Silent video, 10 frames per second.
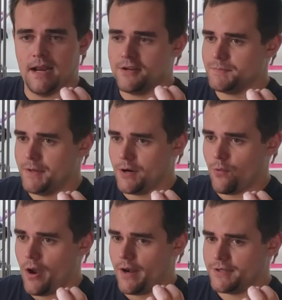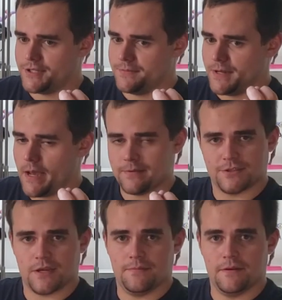know it's been quite some time since
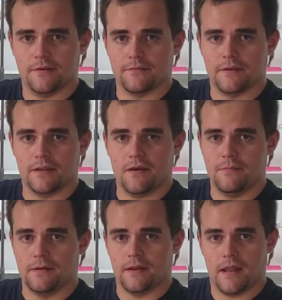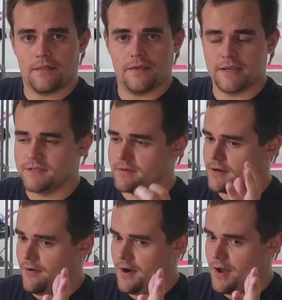I uploaded a video, but a lot of things have been
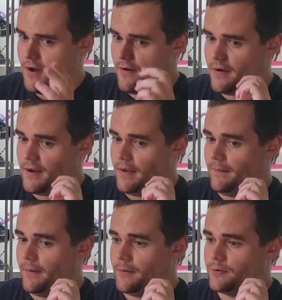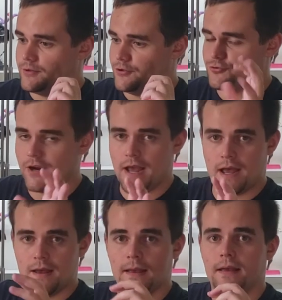going on, and I'm going to
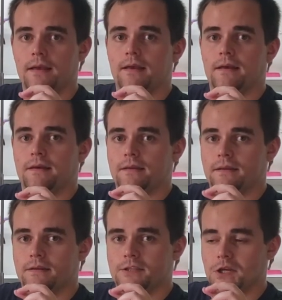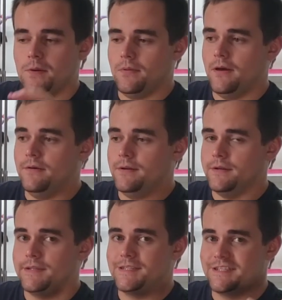try to upload
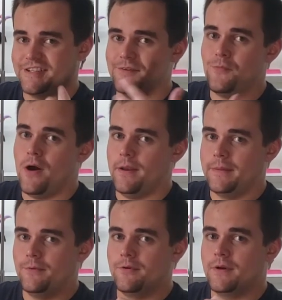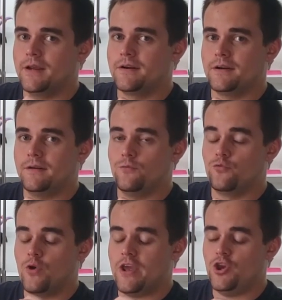somewhatly more
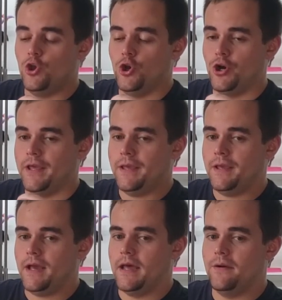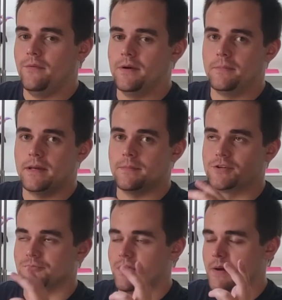regularly. I don't want to make a bunch
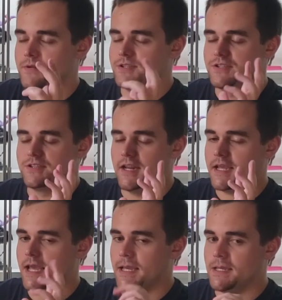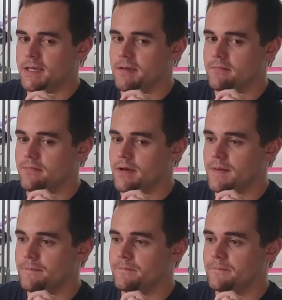of promises that I can't keep, but